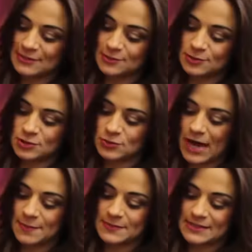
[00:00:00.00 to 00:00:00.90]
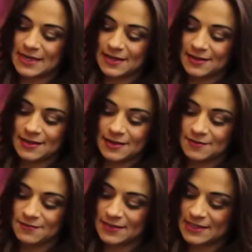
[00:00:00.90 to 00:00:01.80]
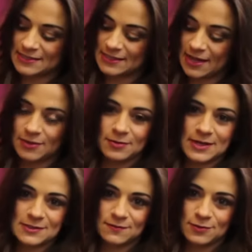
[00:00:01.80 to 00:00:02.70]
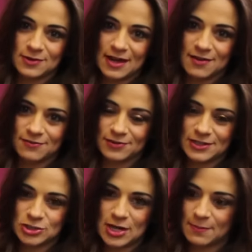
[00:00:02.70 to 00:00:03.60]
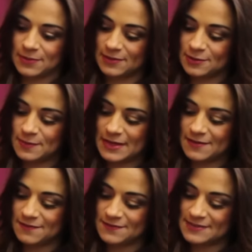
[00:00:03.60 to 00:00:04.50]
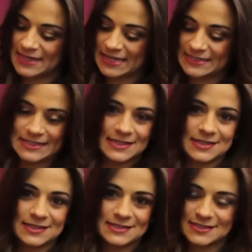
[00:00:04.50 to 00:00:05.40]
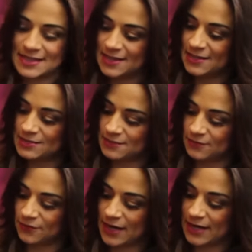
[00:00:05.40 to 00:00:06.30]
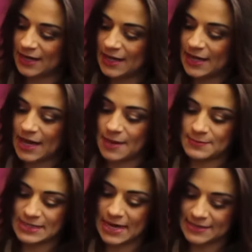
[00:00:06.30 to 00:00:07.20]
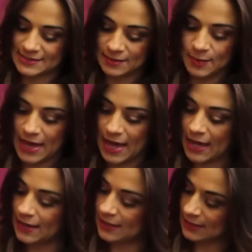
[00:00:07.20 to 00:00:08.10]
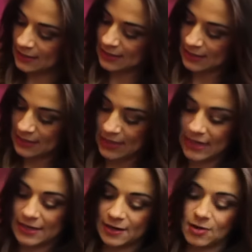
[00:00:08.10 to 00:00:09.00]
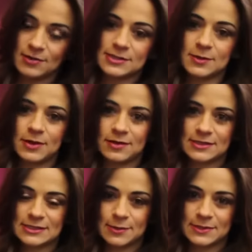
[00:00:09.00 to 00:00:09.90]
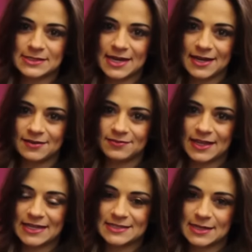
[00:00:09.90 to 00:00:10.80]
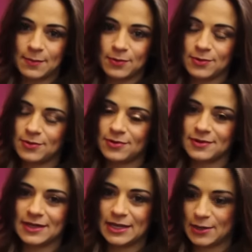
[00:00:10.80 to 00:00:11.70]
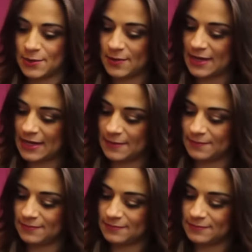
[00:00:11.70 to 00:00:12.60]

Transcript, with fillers: little straps kind of give this otherwise full coverage top a little bit of sexiness to the front. Um, ties in the back and it also hooks so it's kind of like a double, you know, um,